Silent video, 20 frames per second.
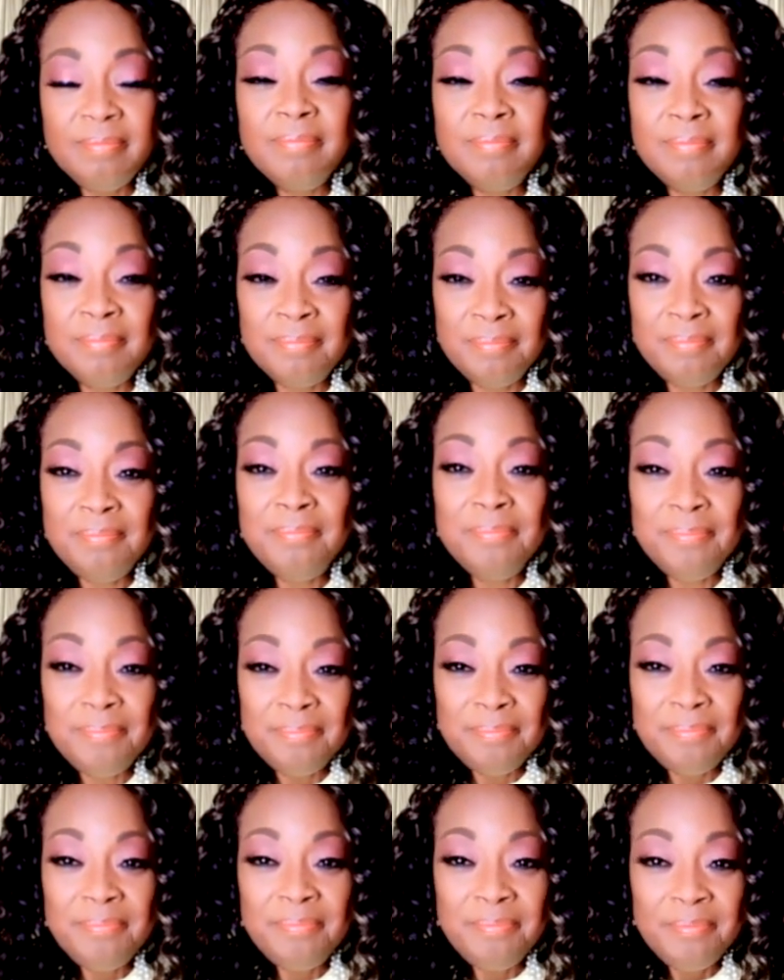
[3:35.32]

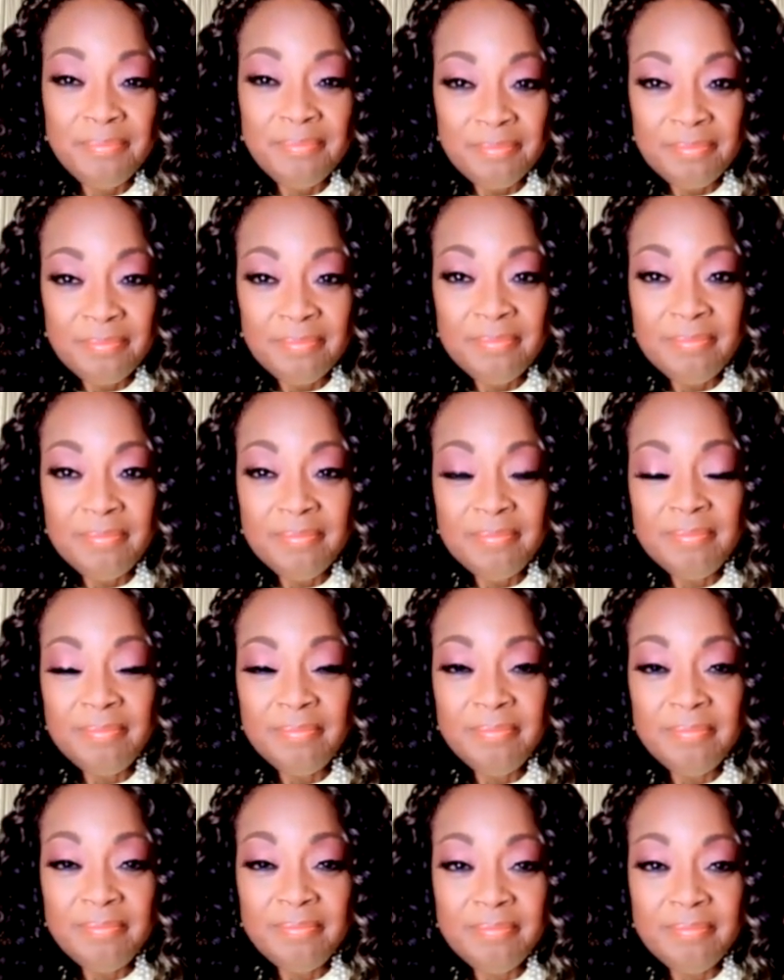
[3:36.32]

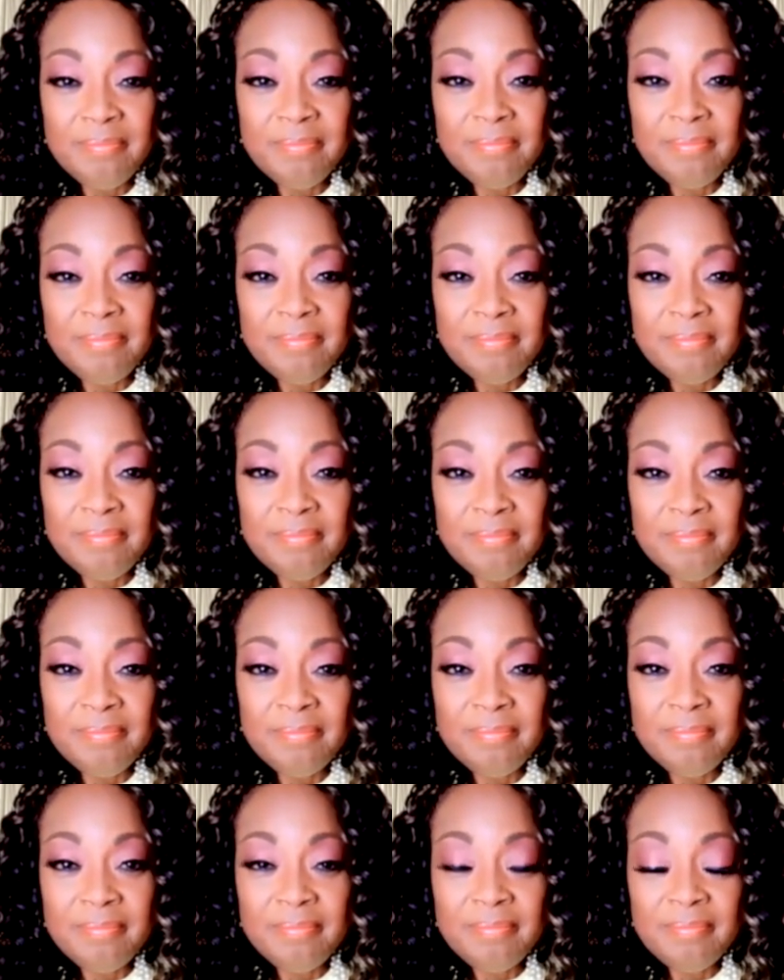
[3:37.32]

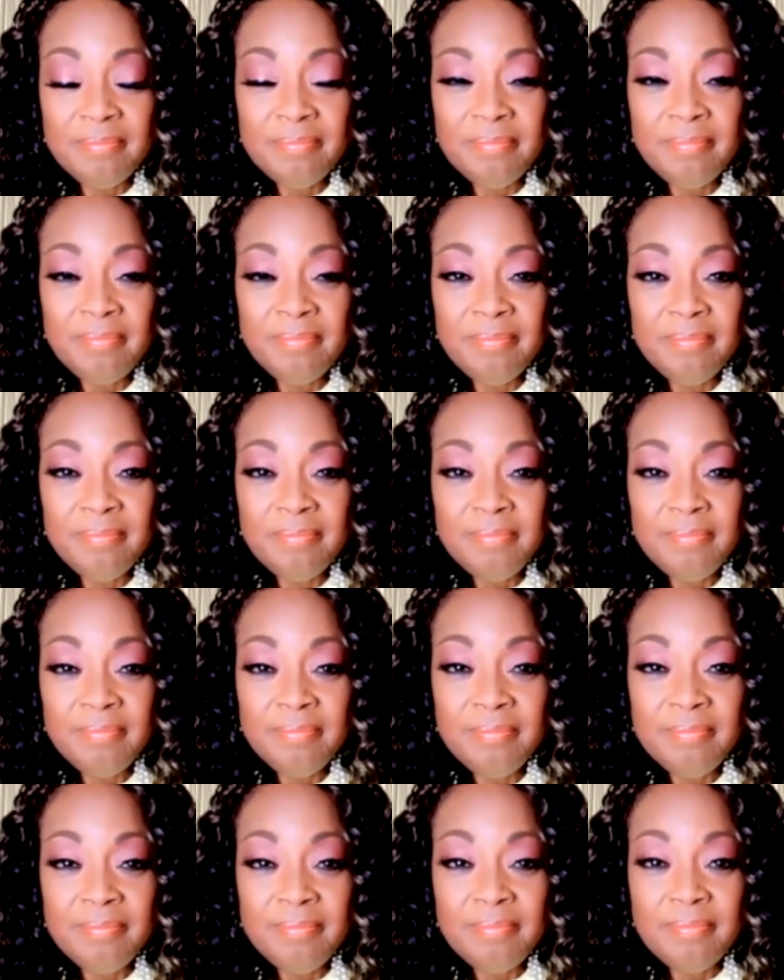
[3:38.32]

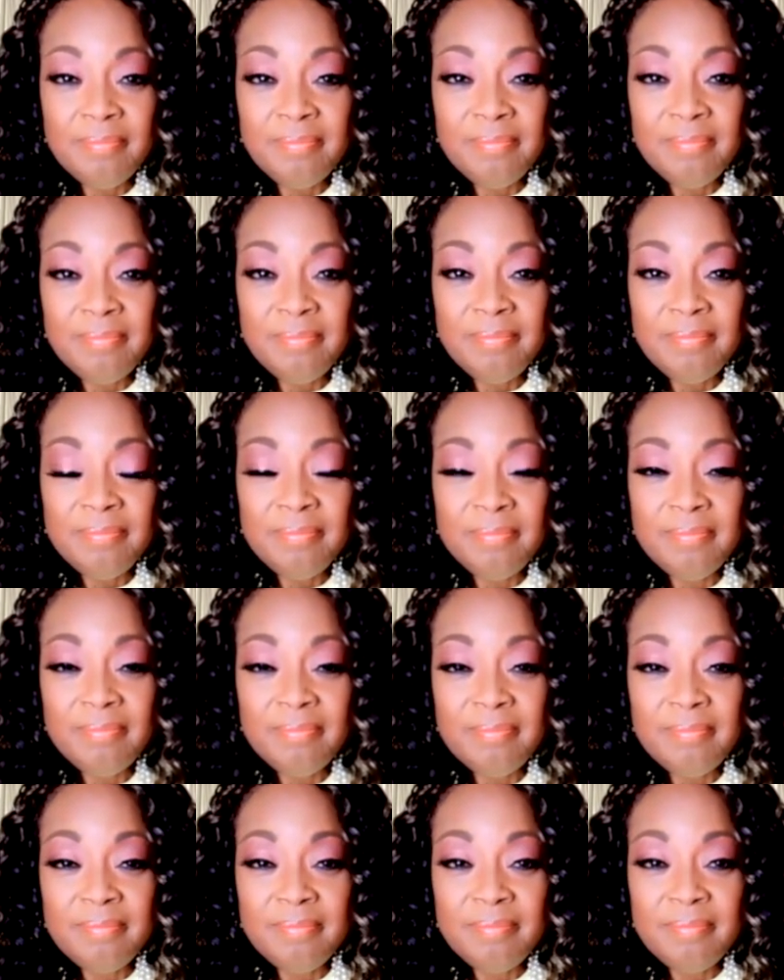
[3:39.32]

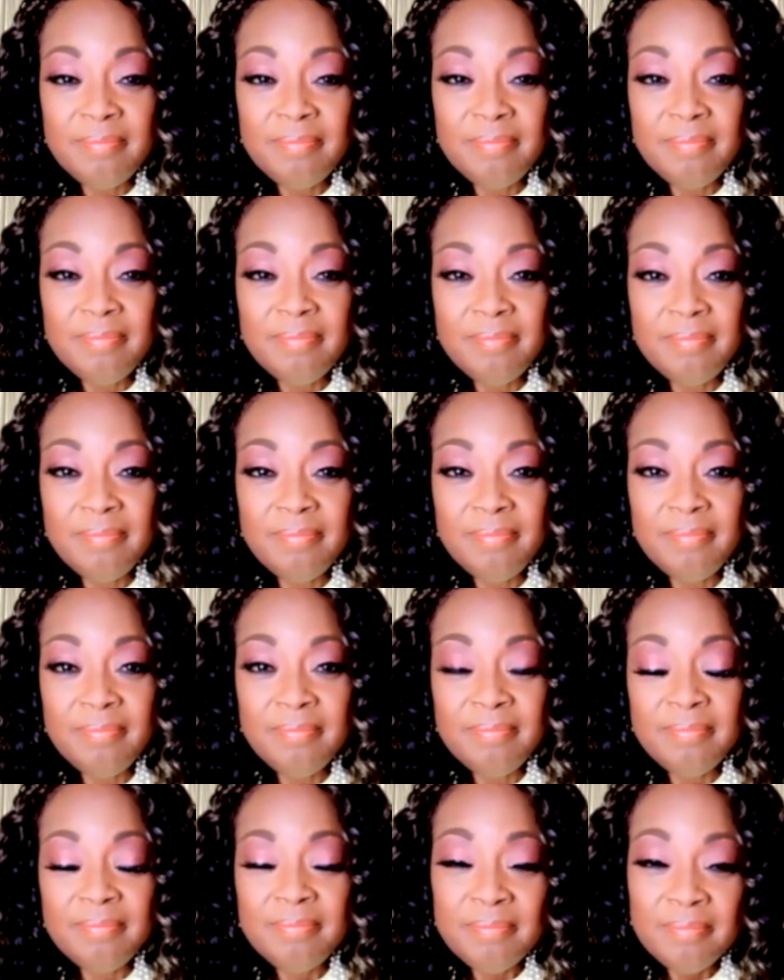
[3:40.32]

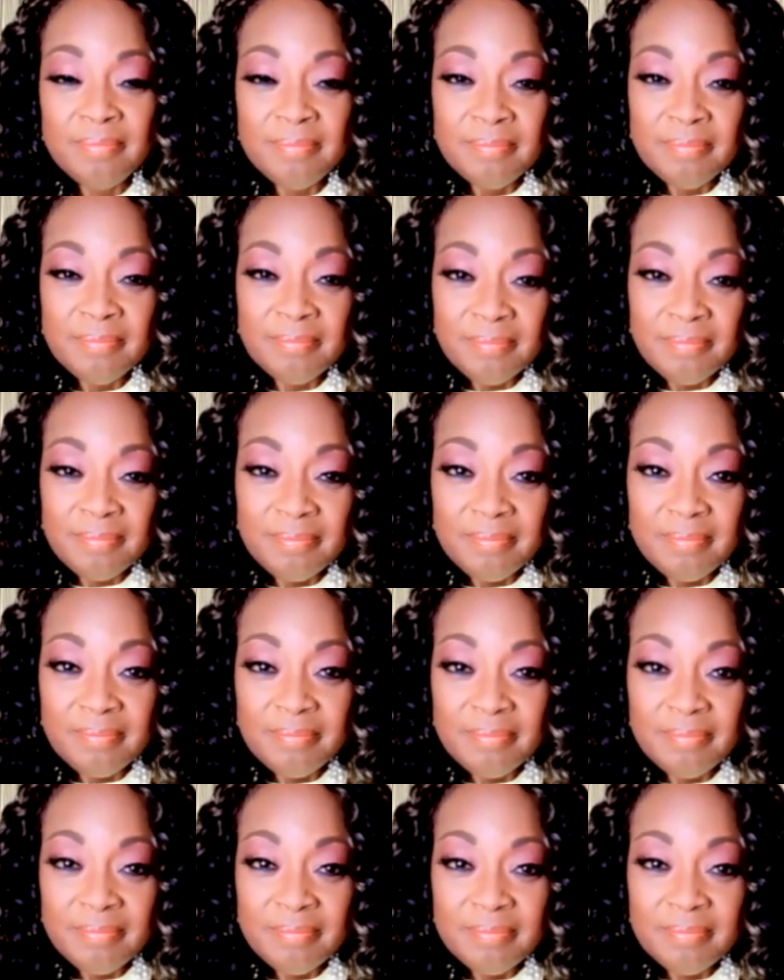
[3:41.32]
(silent)